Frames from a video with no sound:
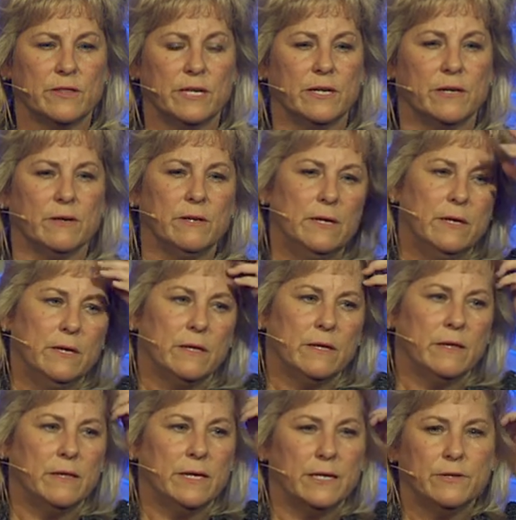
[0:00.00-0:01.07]
there
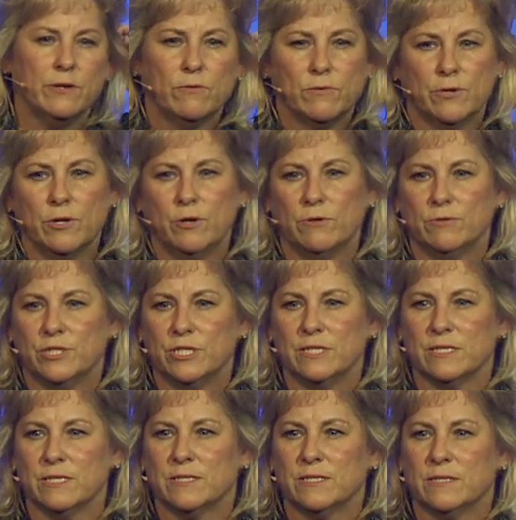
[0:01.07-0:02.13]
that don't know
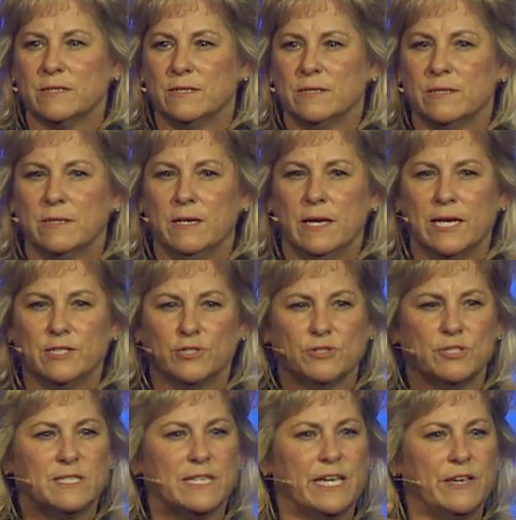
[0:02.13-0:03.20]
Jesus as your
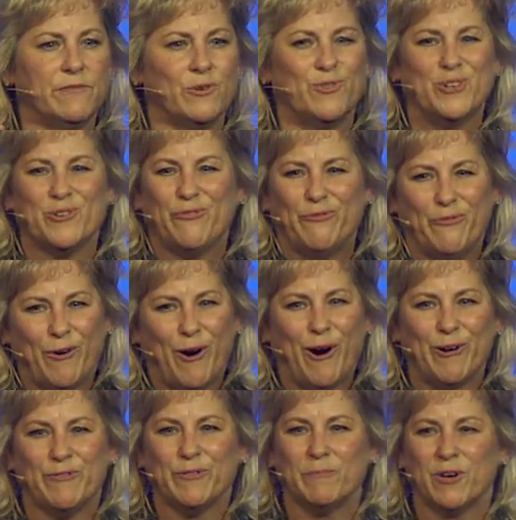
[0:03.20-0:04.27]
Savior. They're
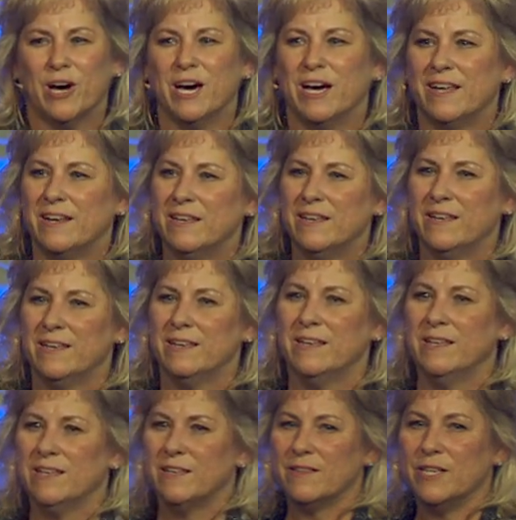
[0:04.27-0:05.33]
far from God,
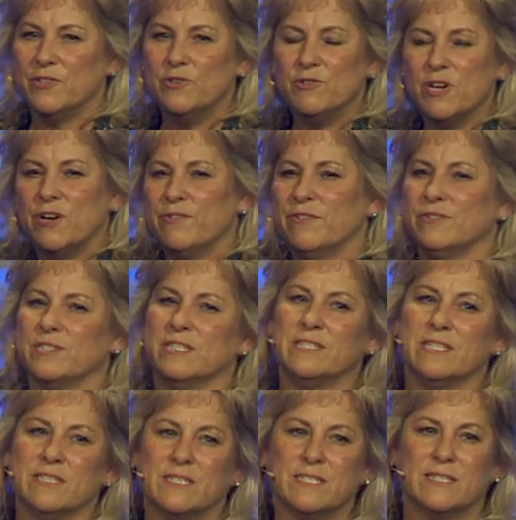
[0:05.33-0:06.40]
that you know there's a
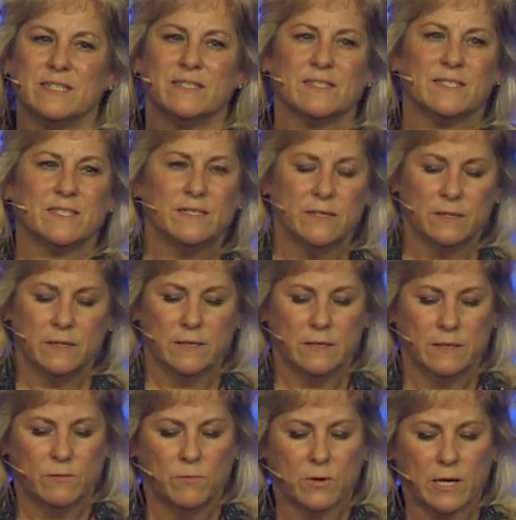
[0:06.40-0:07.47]
distance.
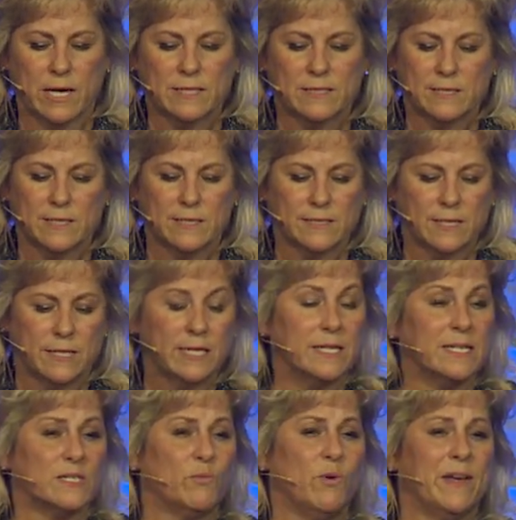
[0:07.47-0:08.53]
Well, God says that He
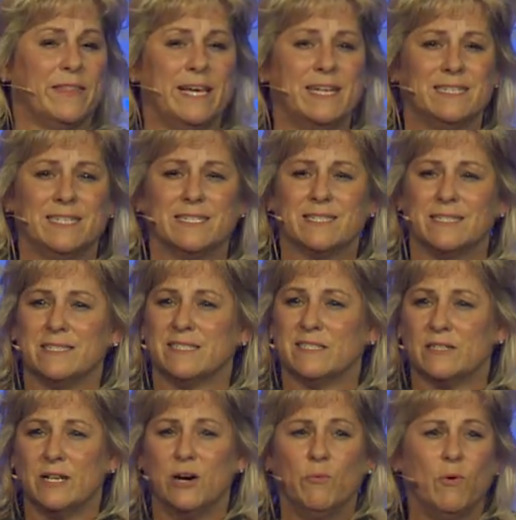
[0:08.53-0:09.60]
doesn't want that distance.
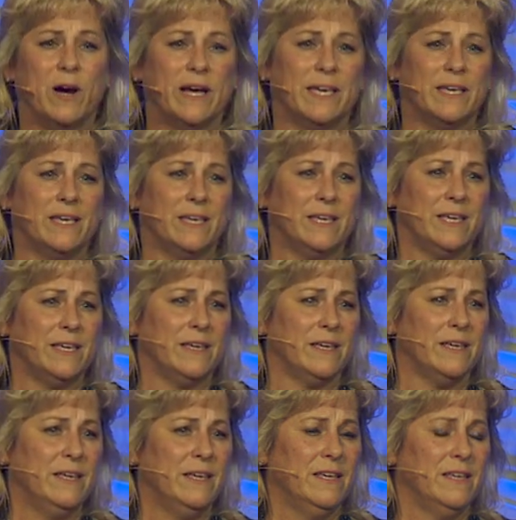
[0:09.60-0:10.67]
It's not why He,
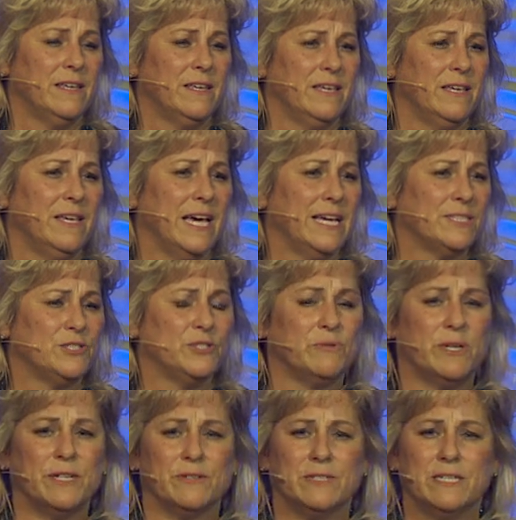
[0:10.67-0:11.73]
he has you
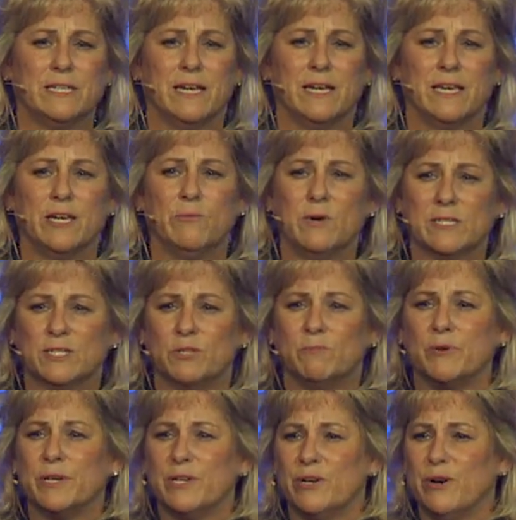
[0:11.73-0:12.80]
here today. He wants to
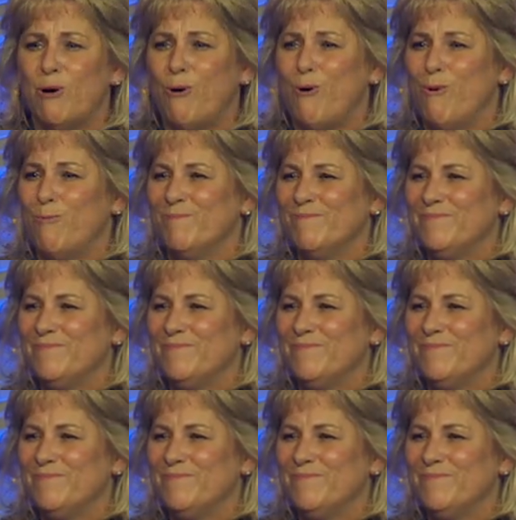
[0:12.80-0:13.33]
bring you home,